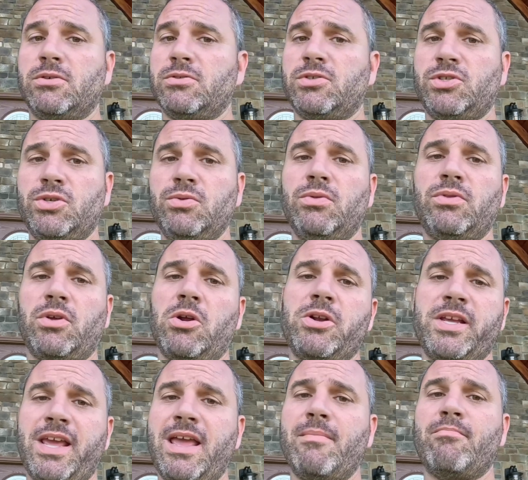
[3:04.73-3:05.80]
There's 2
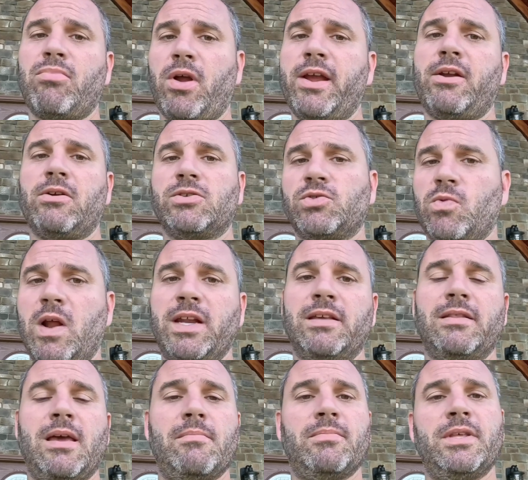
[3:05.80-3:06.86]
30 amp breakers
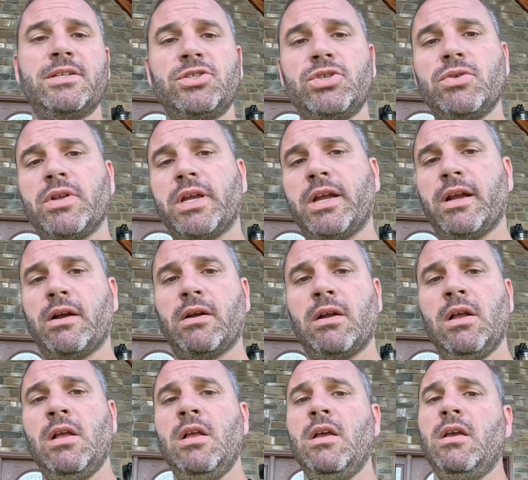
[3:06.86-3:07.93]
running them. This unit here
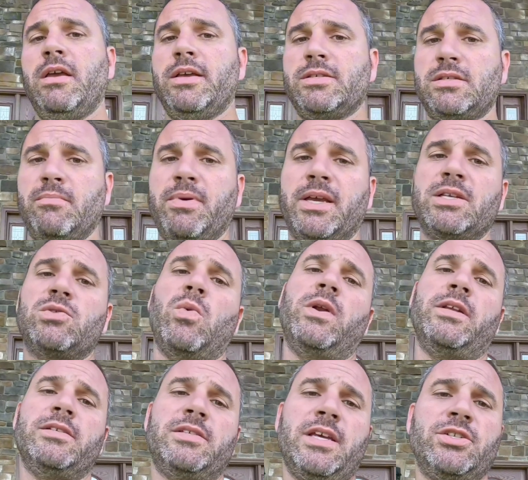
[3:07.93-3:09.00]
is the biggest
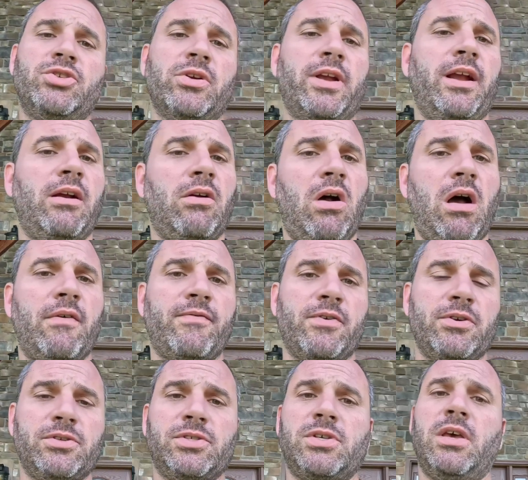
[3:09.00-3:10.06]
one that Centric Air
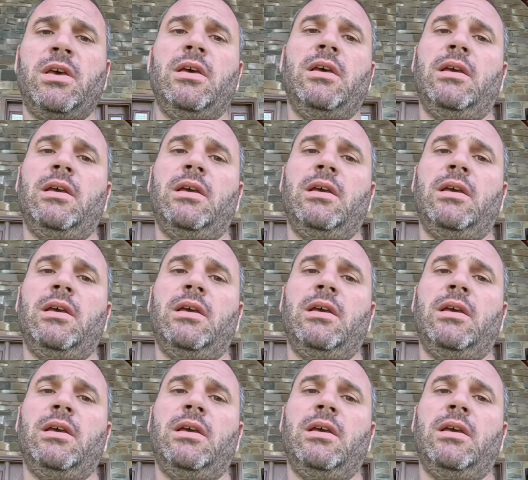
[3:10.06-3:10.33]
offers.